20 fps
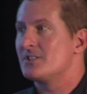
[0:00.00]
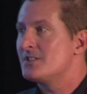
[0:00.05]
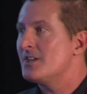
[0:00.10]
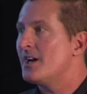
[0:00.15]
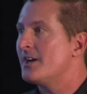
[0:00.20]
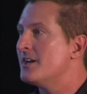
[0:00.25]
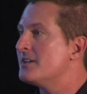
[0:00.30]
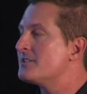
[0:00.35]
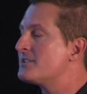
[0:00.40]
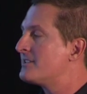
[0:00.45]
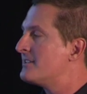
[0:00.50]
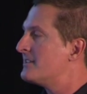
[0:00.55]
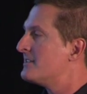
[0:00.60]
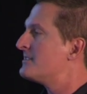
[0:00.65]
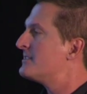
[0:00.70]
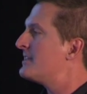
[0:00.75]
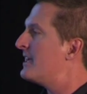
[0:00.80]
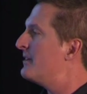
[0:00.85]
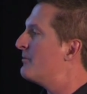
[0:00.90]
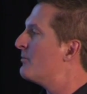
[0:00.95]
It's not us
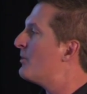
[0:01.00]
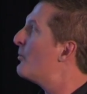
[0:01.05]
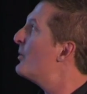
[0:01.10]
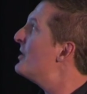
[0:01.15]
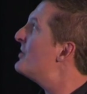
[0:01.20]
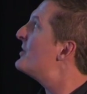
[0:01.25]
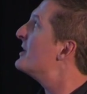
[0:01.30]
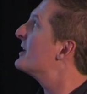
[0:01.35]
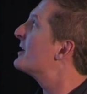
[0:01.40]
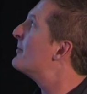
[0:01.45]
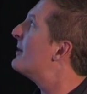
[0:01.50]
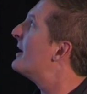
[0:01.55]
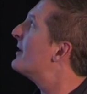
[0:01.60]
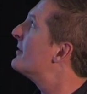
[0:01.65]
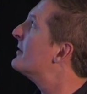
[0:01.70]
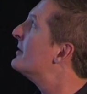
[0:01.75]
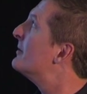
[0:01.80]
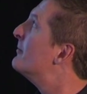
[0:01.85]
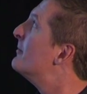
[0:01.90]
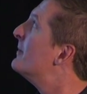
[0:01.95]
saying what we think about
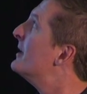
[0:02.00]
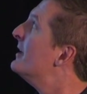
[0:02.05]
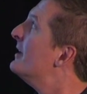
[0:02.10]
them.